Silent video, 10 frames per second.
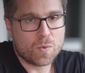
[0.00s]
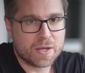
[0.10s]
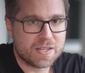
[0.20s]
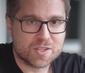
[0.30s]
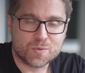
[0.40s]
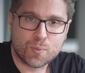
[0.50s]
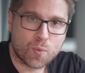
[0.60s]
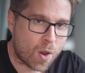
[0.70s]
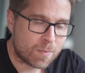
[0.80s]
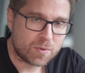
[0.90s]
one is
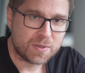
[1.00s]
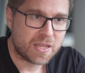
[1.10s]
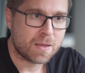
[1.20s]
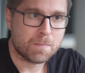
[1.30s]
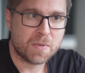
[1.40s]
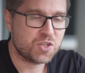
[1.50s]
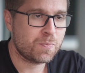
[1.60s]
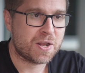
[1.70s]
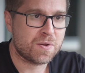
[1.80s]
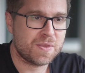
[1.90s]
probably much
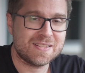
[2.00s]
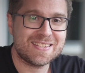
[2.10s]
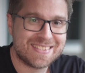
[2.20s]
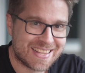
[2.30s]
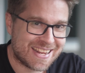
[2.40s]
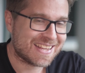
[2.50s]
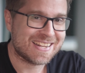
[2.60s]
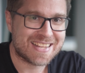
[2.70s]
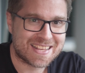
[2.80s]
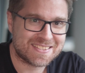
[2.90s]
better than sitting at
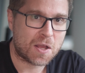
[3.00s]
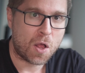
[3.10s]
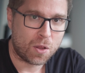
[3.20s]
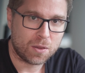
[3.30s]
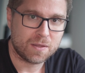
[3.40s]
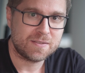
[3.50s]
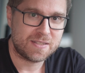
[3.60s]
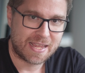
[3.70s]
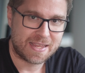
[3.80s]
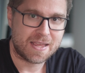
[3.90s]
a desk all
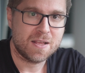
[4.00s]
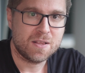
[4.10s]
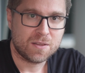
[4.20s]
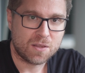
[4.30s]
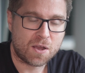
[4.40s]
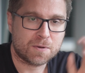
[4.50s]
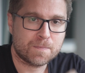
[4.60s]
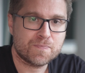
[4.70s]
day long.